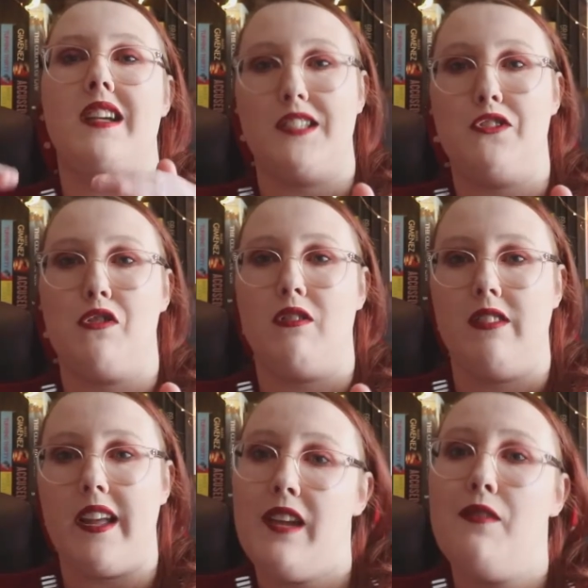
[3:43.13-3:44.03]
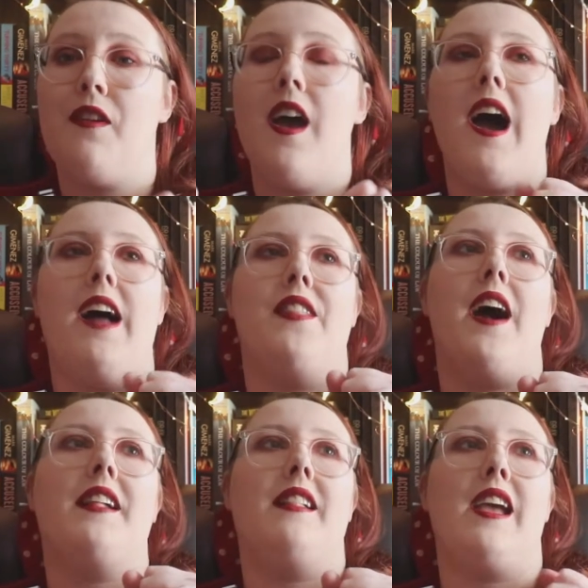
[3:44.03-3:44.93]
this is real life. And
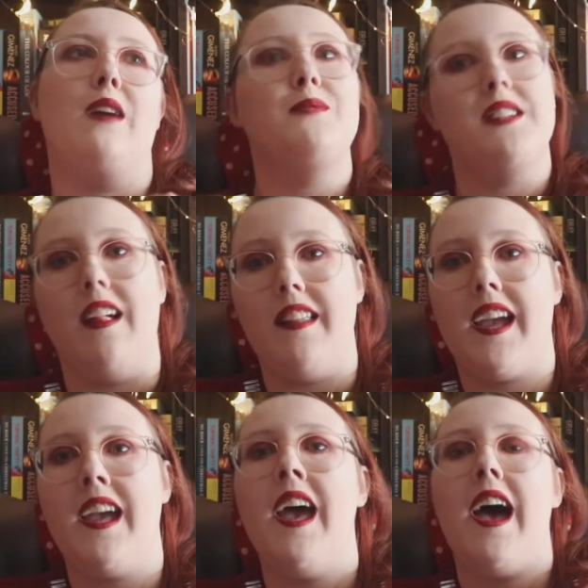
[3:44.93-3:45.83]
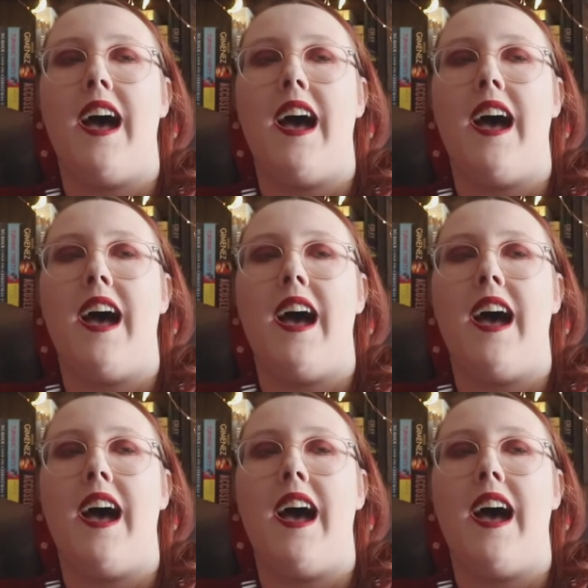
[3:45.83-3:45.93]
that really helps Lily.